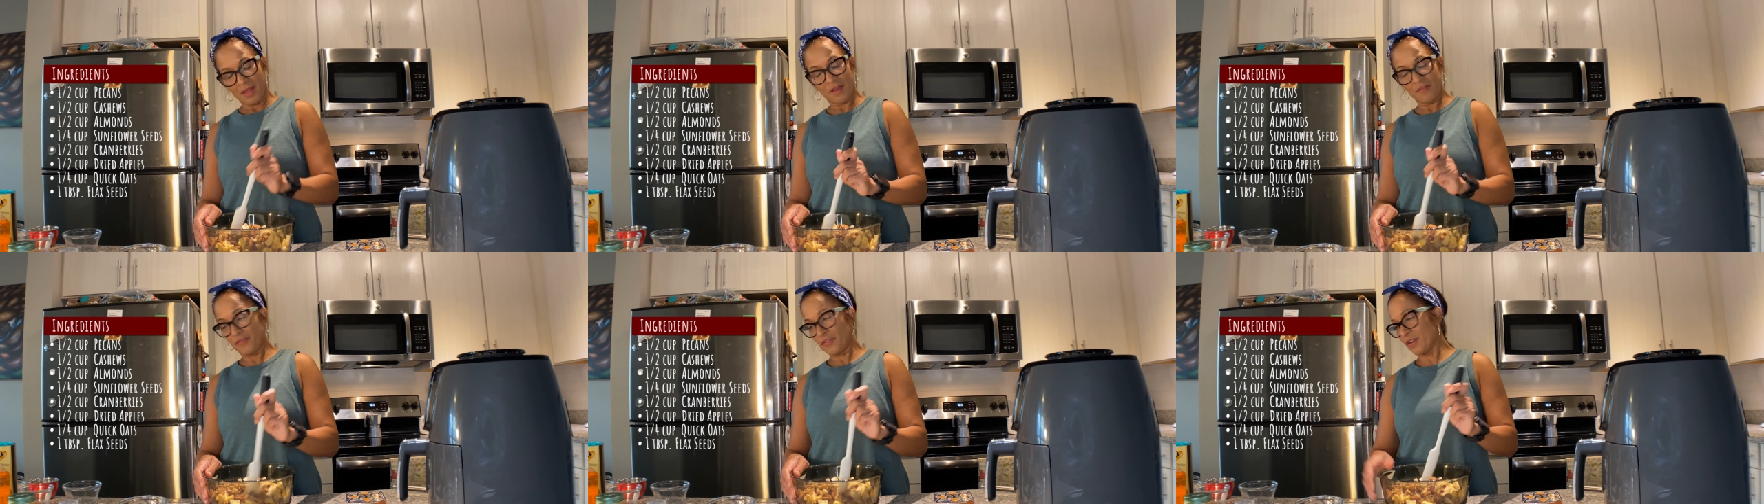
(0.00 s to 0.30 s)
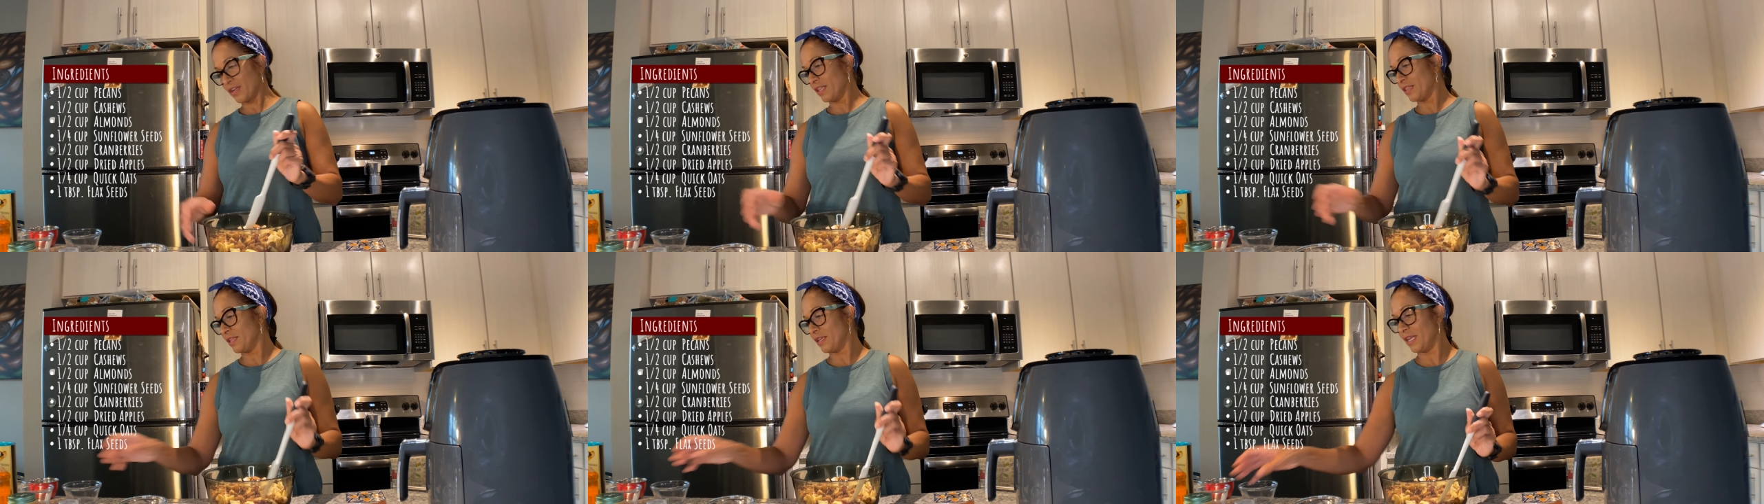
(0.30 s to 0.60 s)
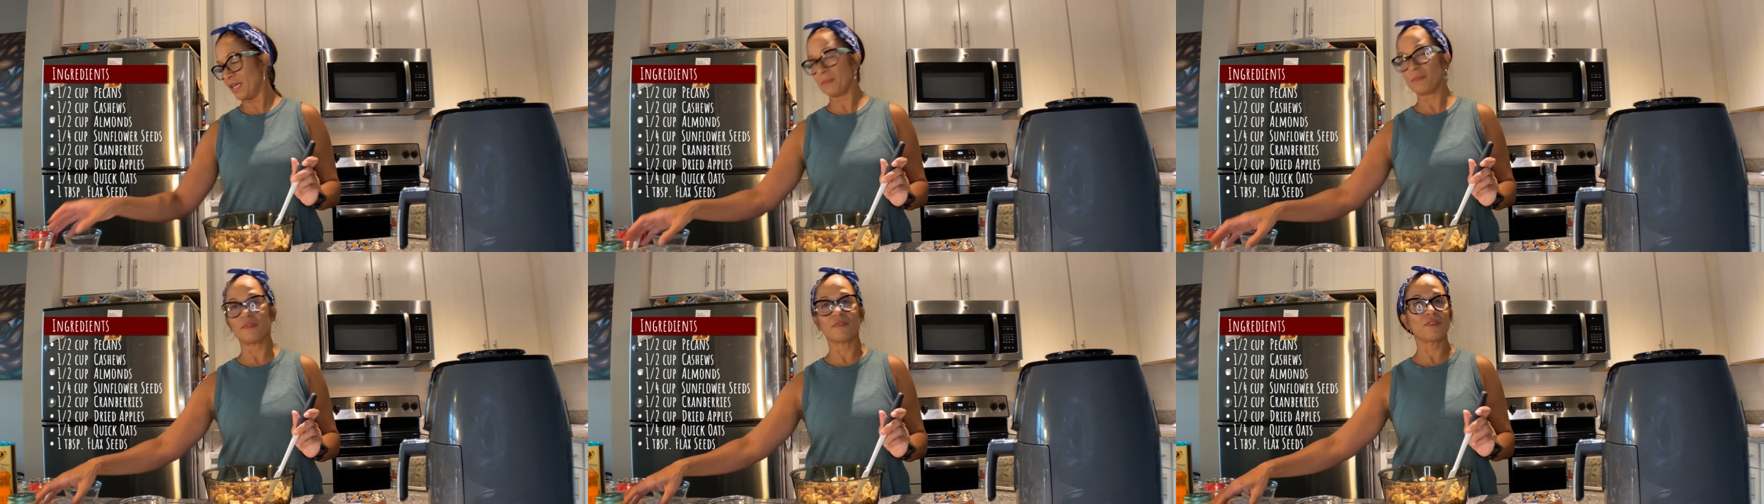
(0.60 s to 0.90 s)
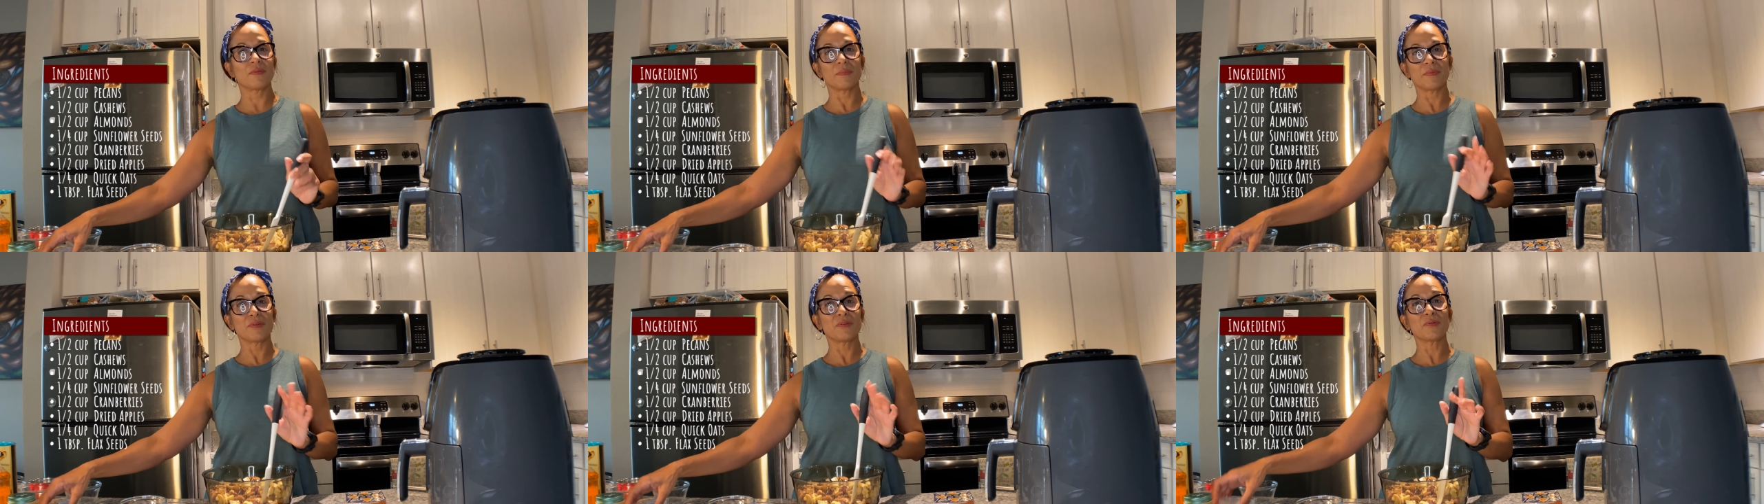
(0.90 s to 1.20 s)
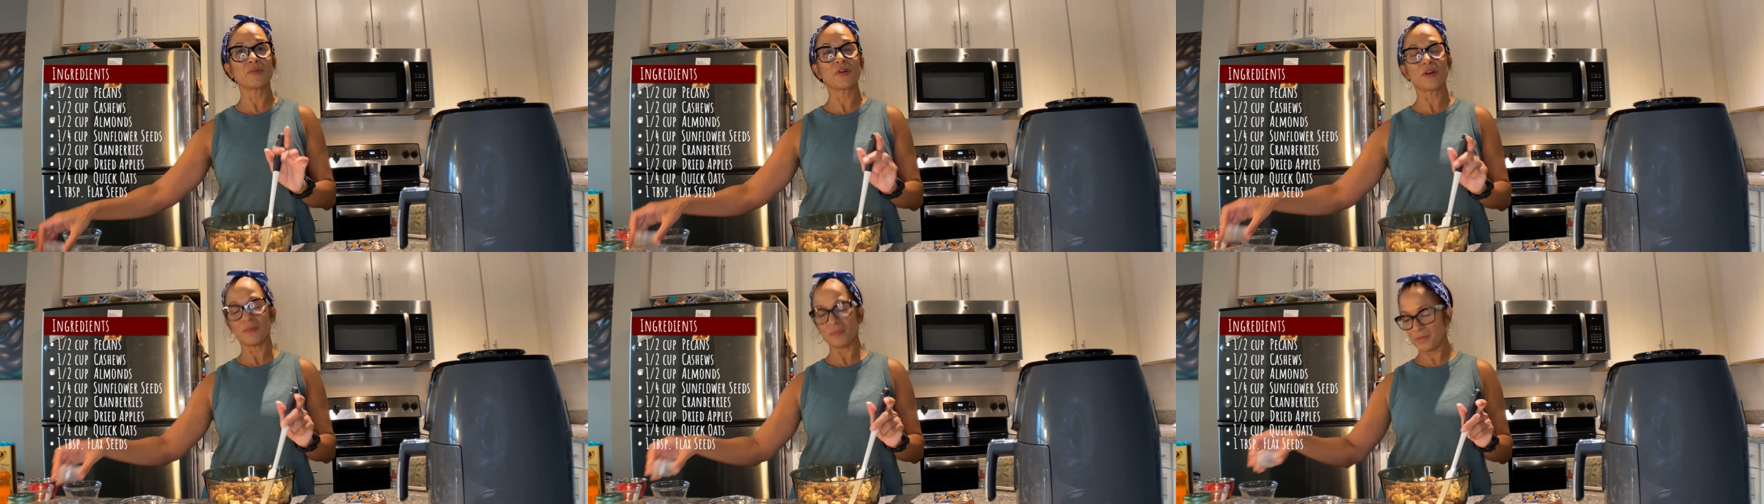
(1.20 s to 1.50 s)
forgot the name of them. It'll
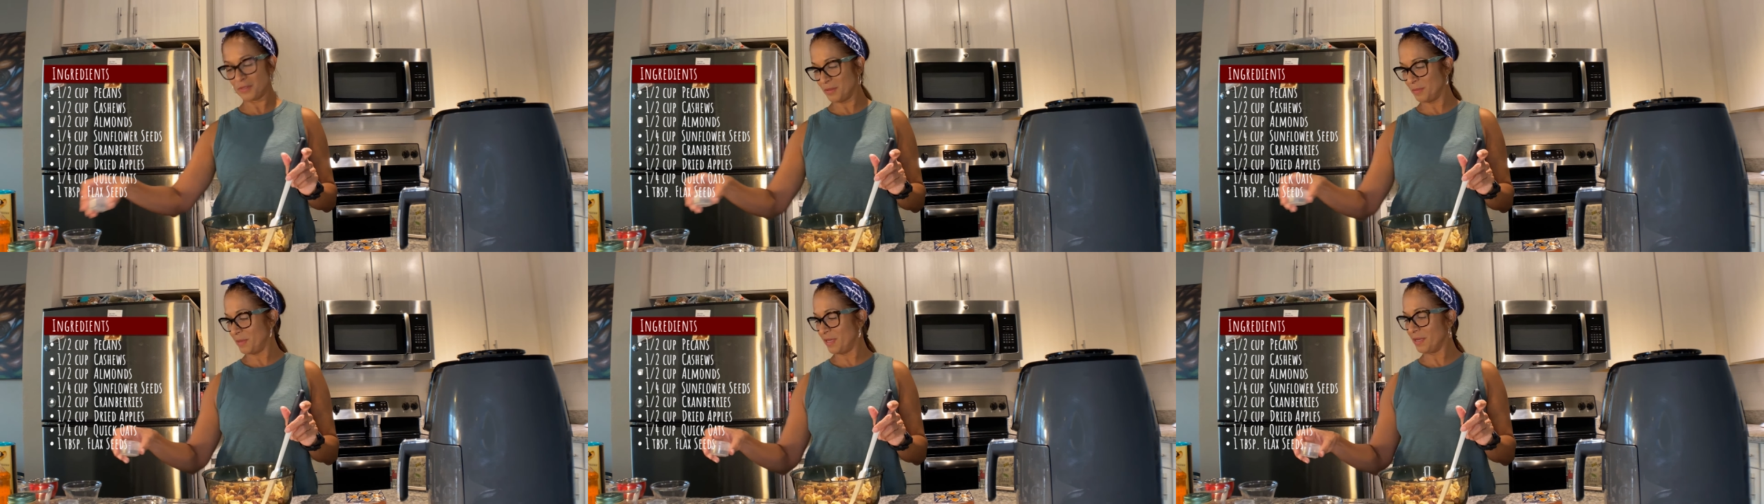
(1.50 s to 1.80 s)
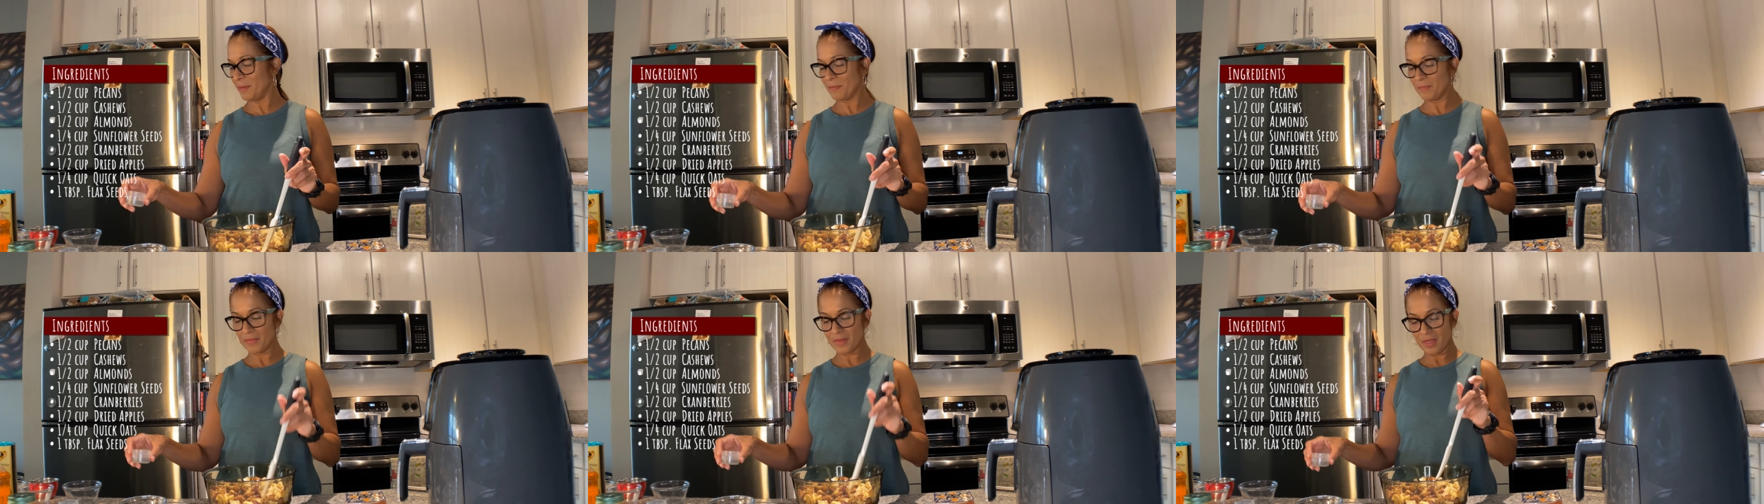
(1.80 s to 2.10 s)
come to me.